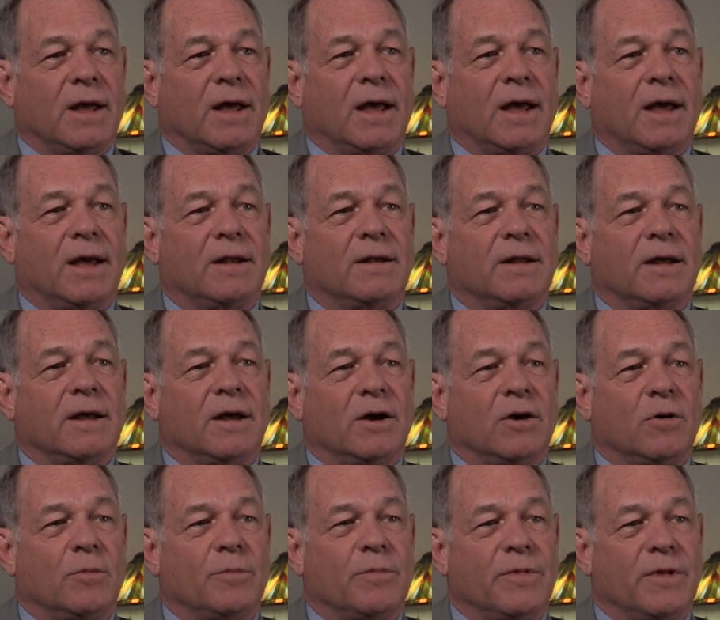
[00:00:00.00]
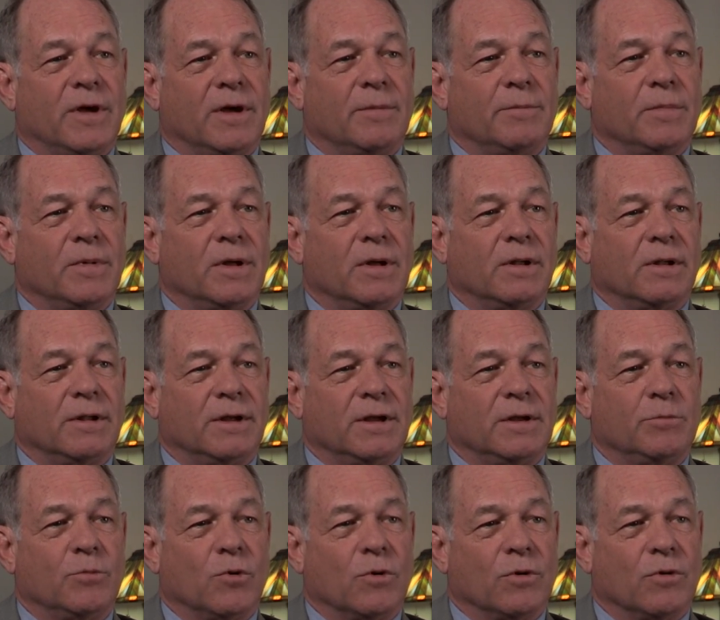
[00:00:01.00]
and help them
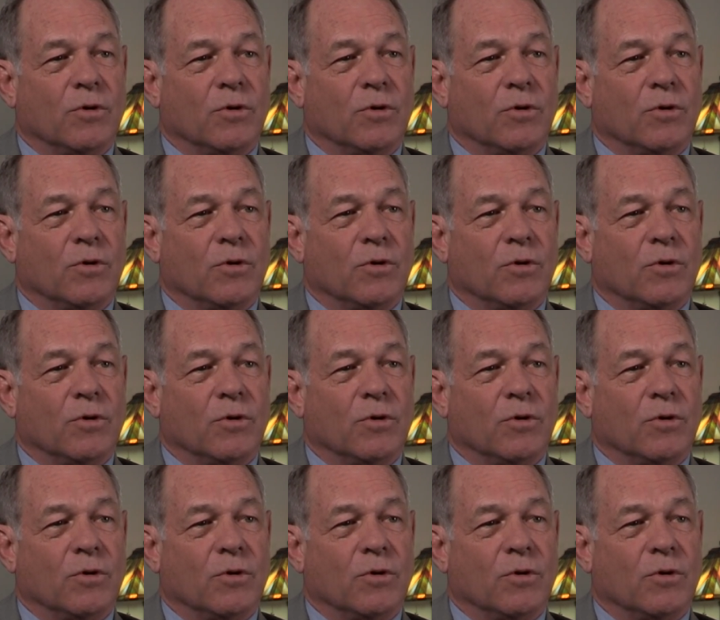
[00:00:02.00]
lead more